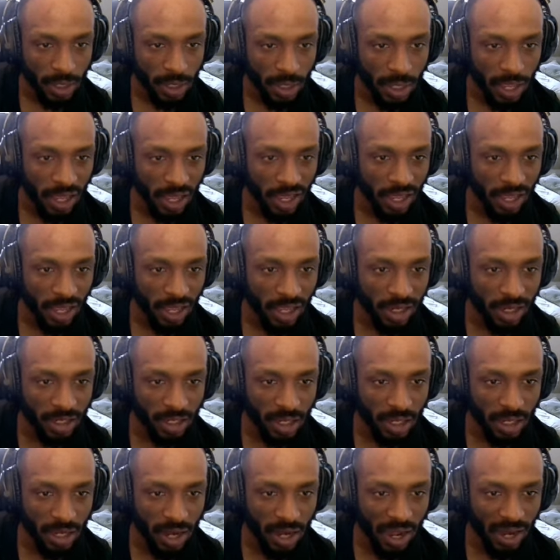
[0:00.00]
and
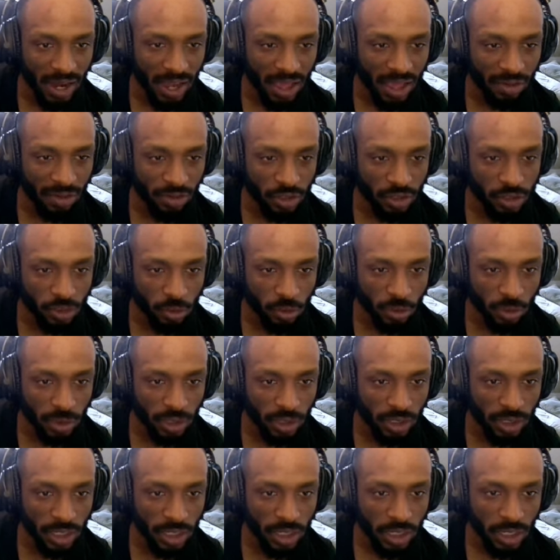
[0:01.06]
not having to
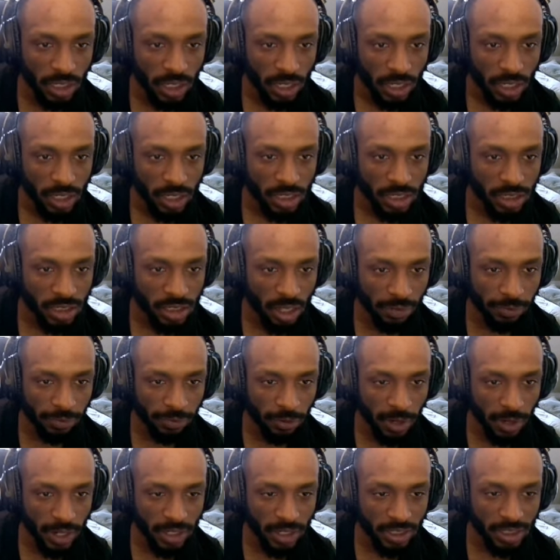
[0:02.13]
really suffer
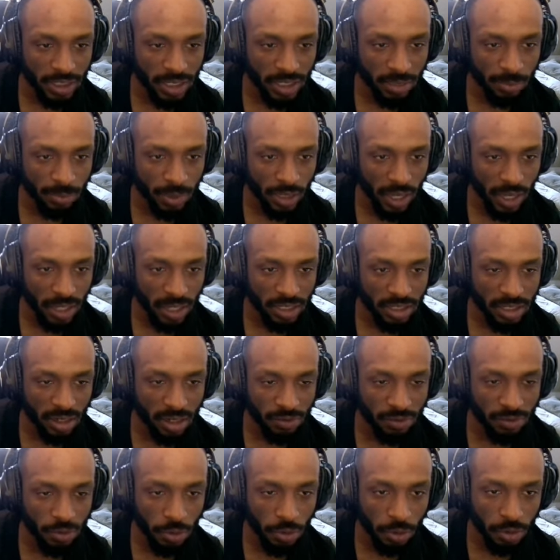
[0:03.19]
any DPS of
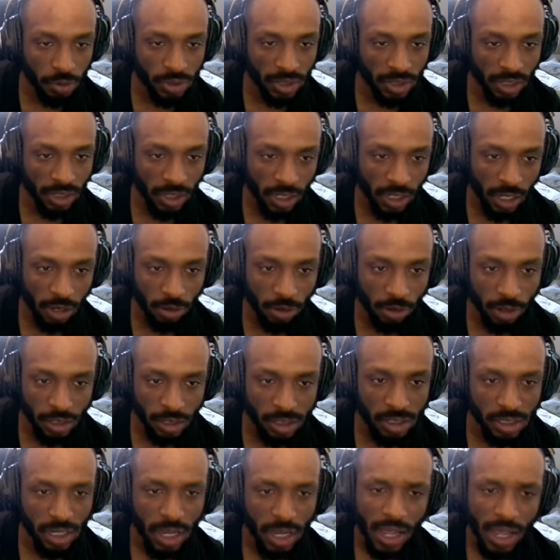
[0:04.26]
using the Kirus.
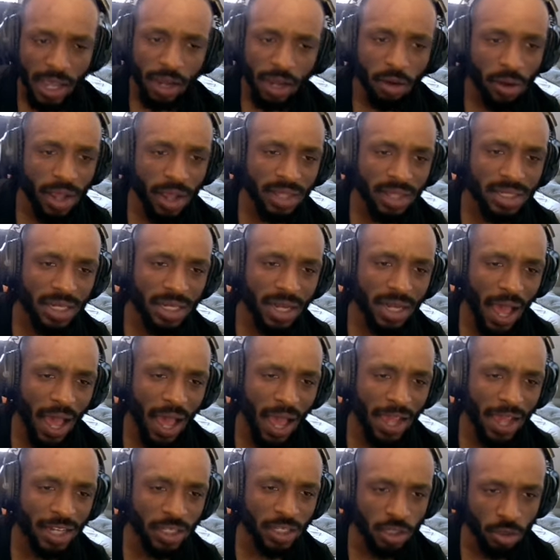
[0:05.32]
Granted, I
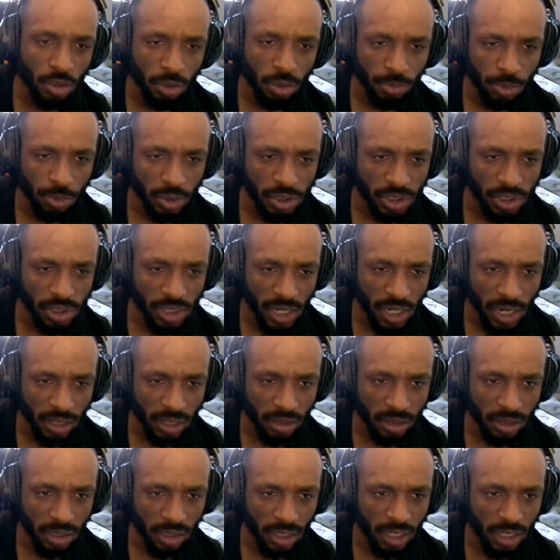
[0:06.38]
do appreciate
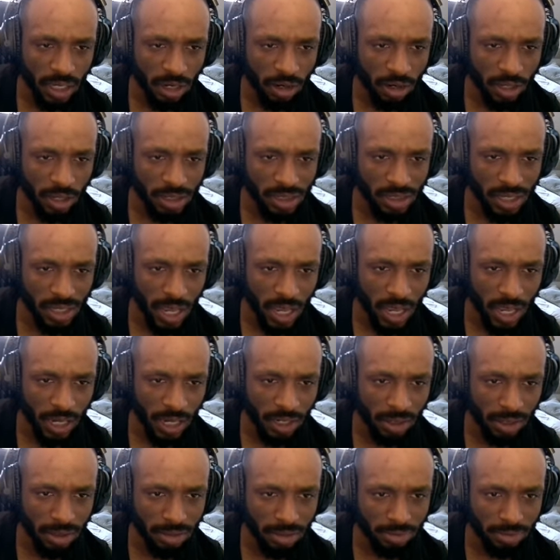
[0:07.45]
the Kirus, and
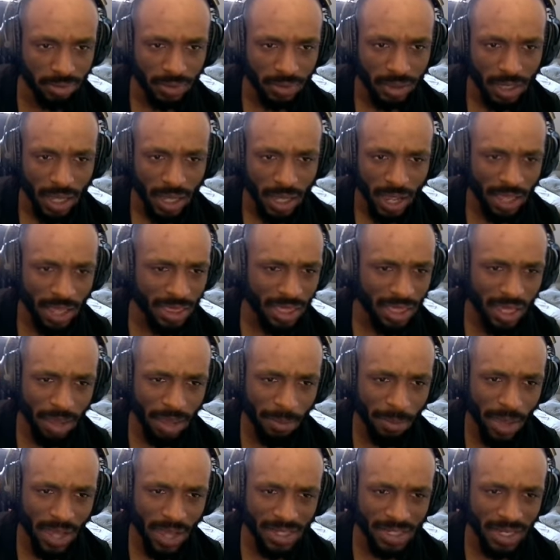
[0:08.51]
I think I
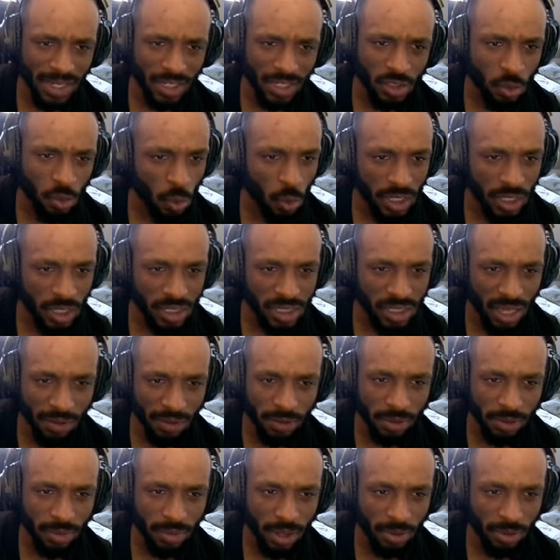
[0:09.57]
maxed like 27,
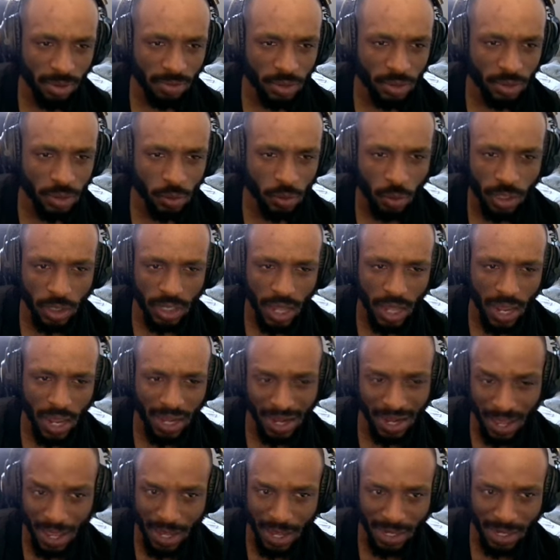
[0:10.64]
maybe even 28,
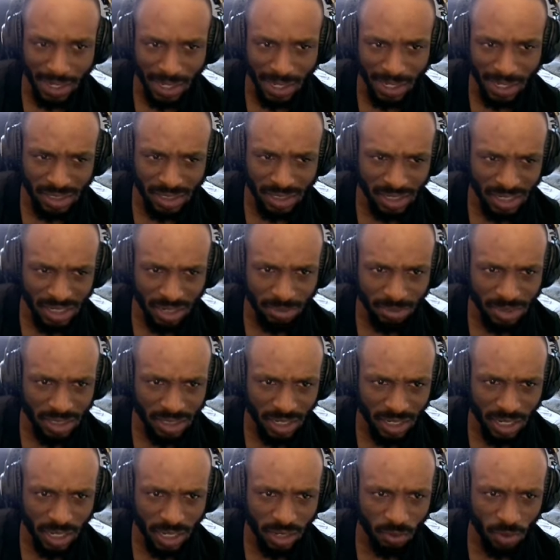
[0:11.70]
and it seems to
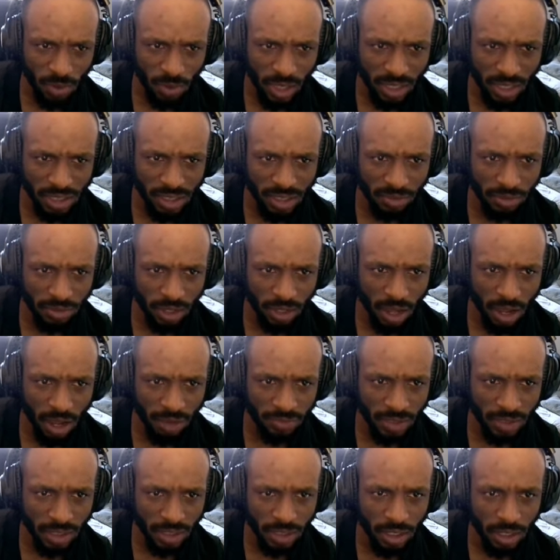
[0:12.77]
hit relatively
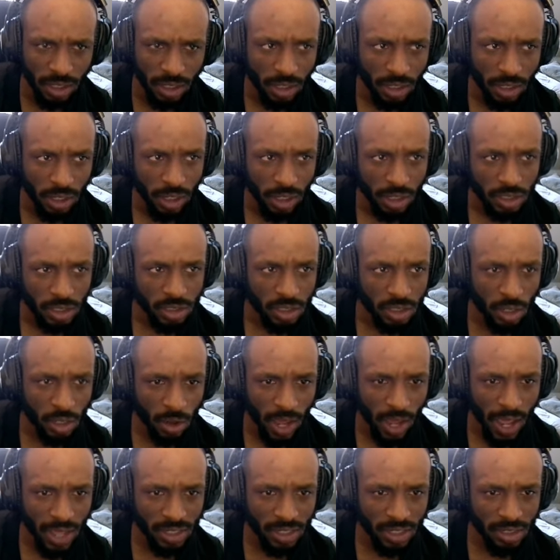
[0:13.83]
often. So
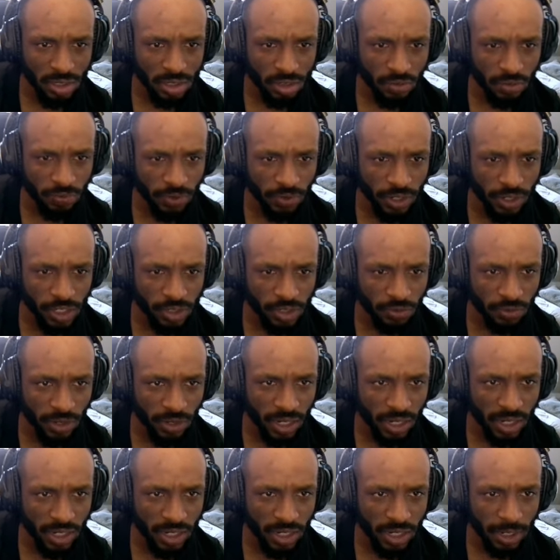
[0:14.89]
as you finish
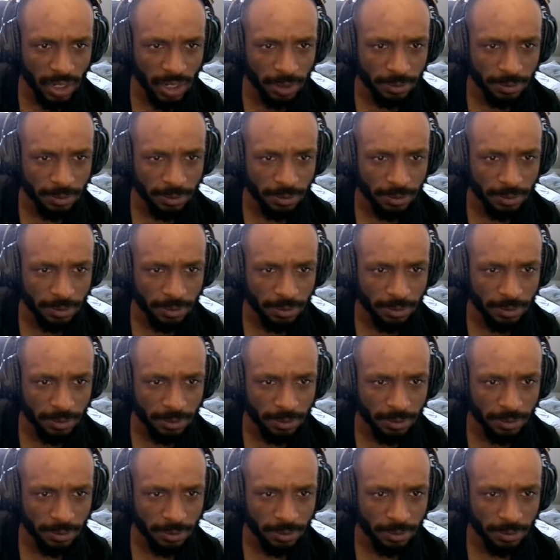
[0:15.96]
feeding it,